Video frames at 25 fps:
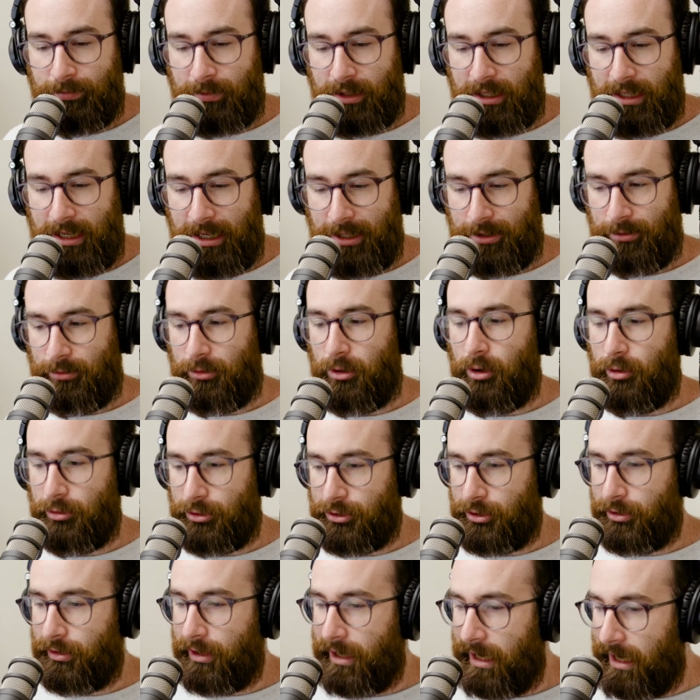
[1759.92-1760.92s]
cancel
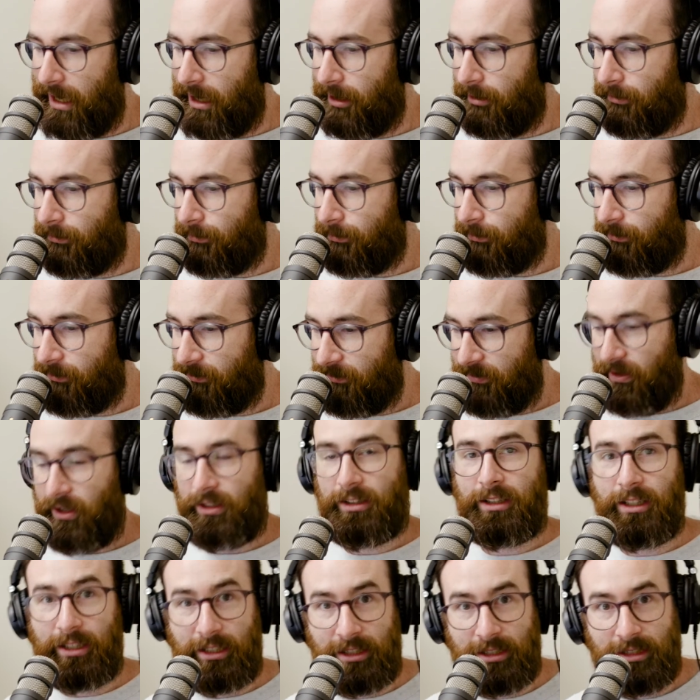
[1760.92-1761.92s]
culture and how
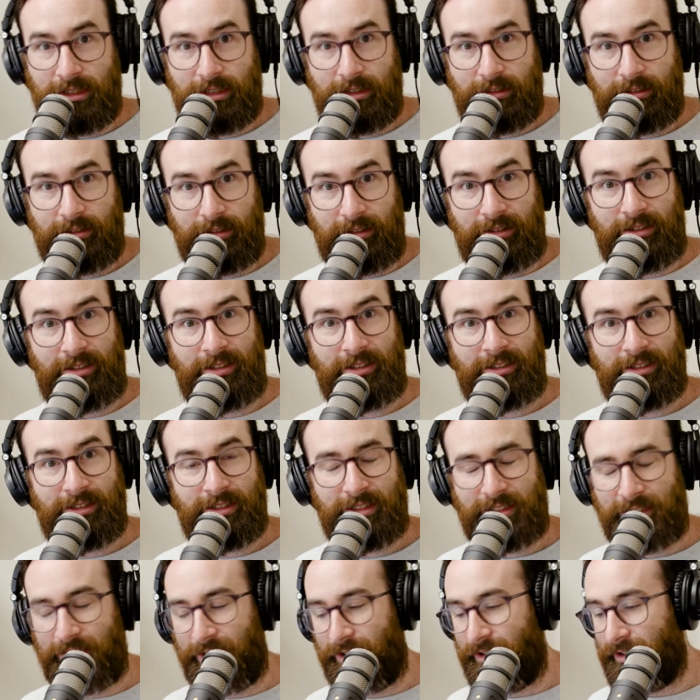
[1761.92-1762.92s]
fucked it is.
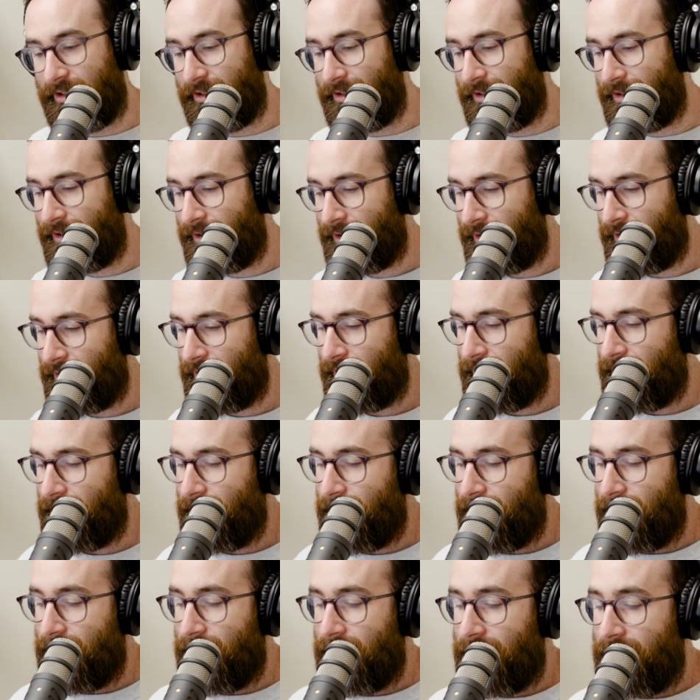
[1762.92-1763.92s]
So
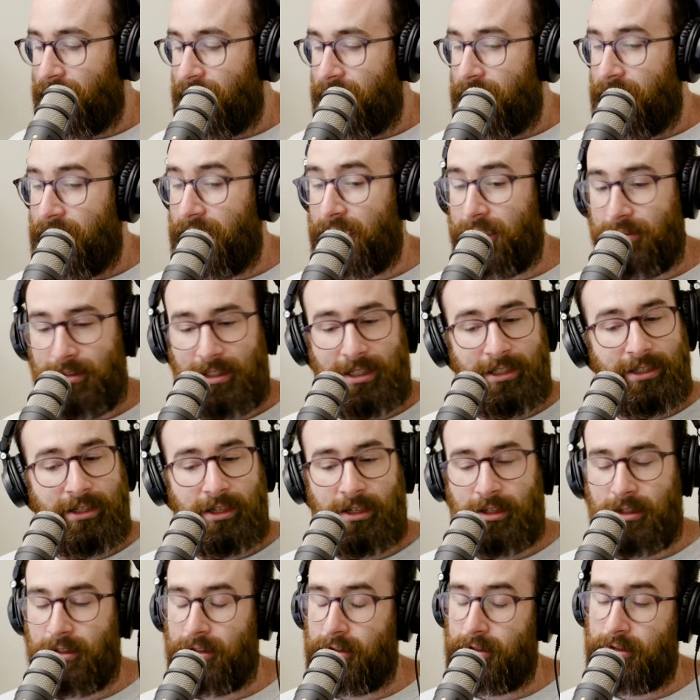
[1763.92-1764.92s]
anyways,
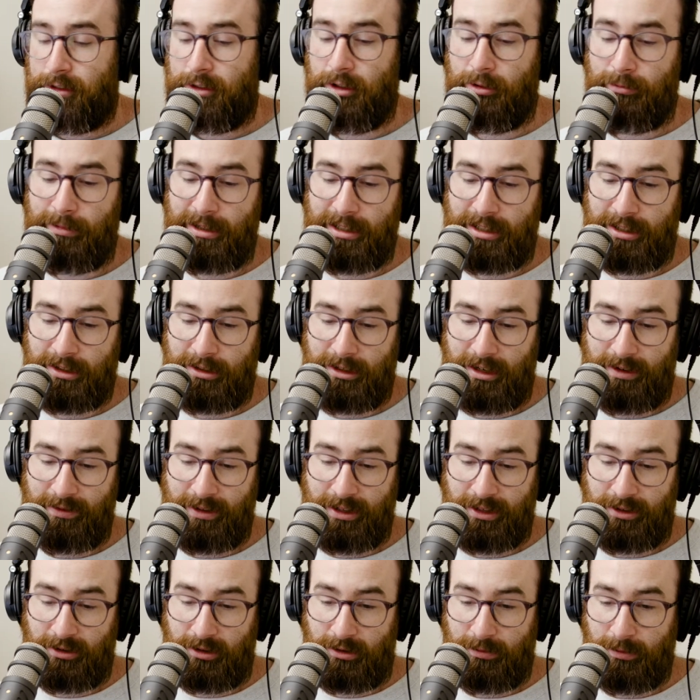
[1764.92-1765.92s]
don't waste your time with the
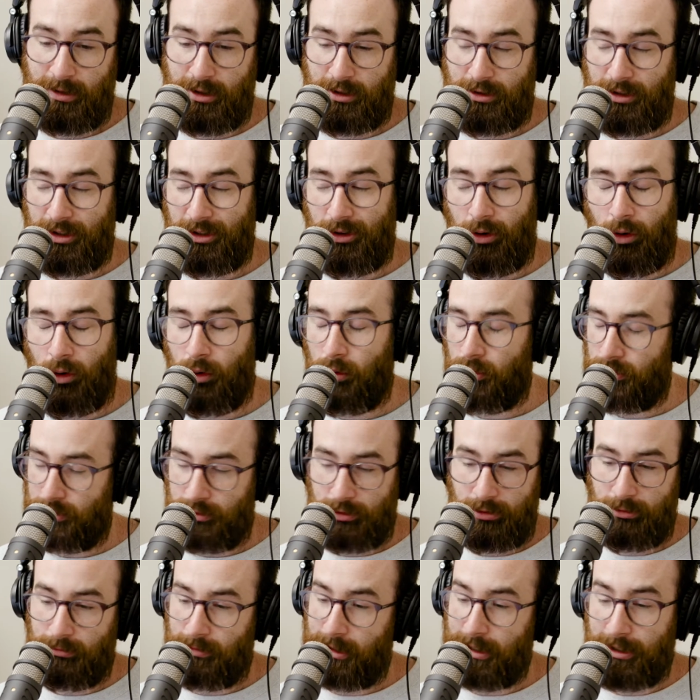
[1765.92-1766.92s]
documentary, or
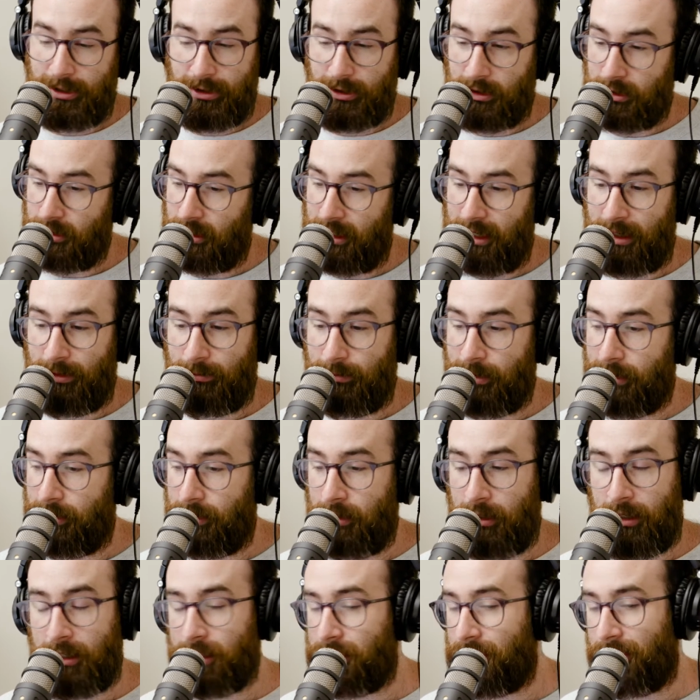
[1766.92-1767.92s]
do waste your time with
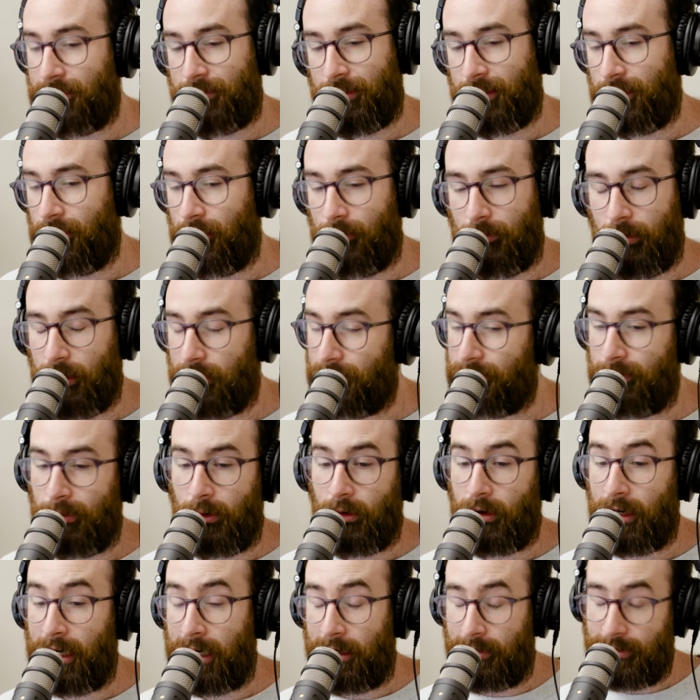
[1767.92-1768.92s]
it. It's definitely not worth
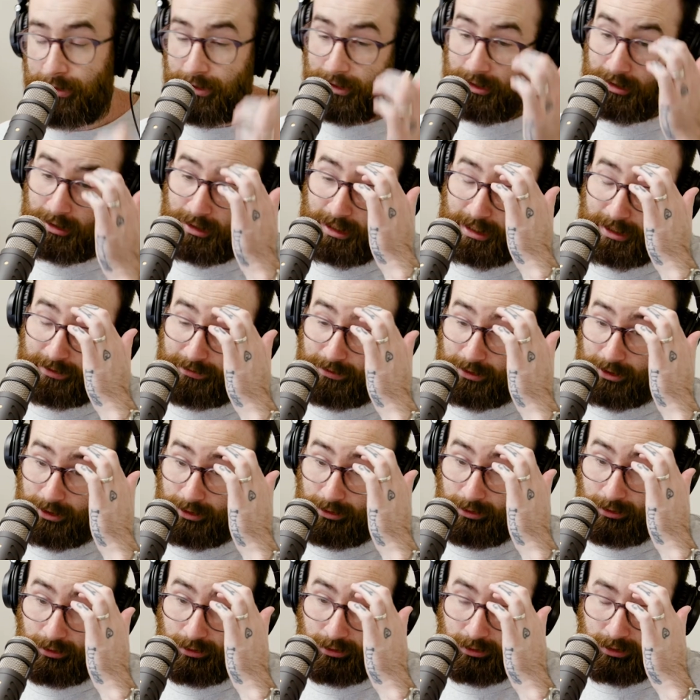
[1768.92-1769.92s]
4 hours, that's for
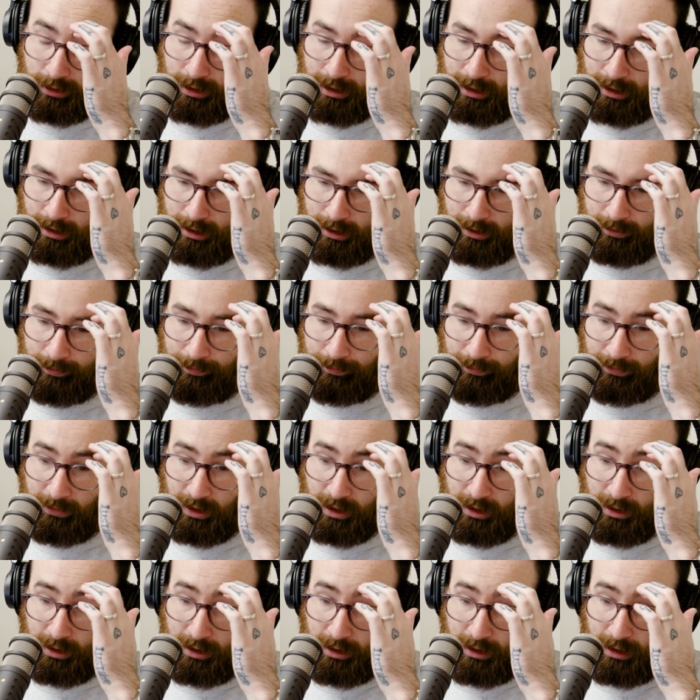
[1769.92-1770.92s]
sure.
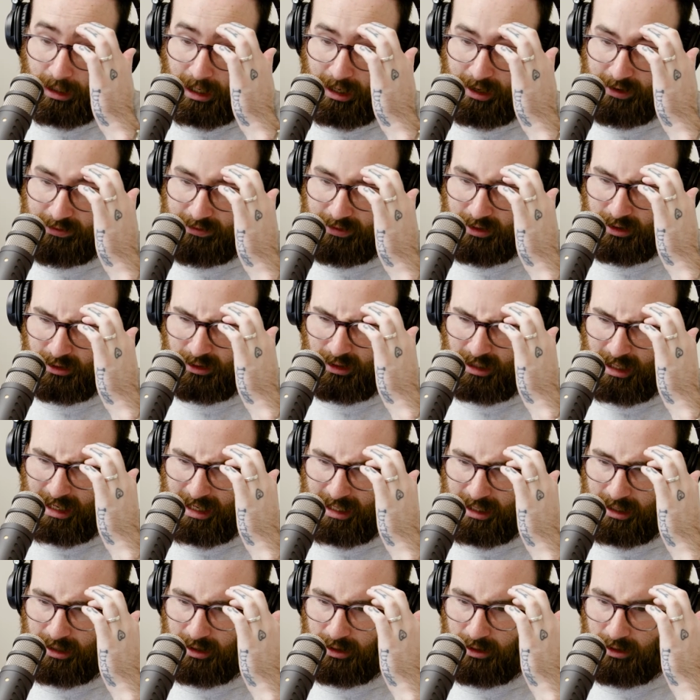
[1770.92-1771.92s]
I feel
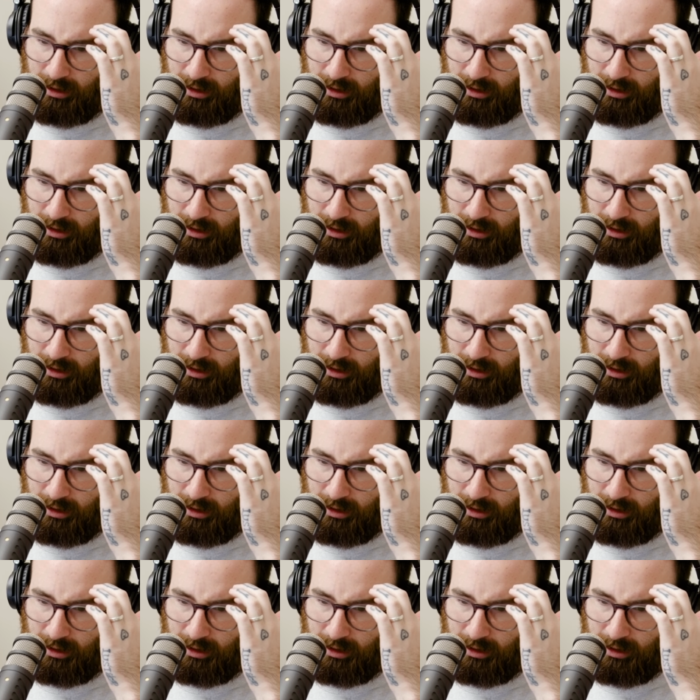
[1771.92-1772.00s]
like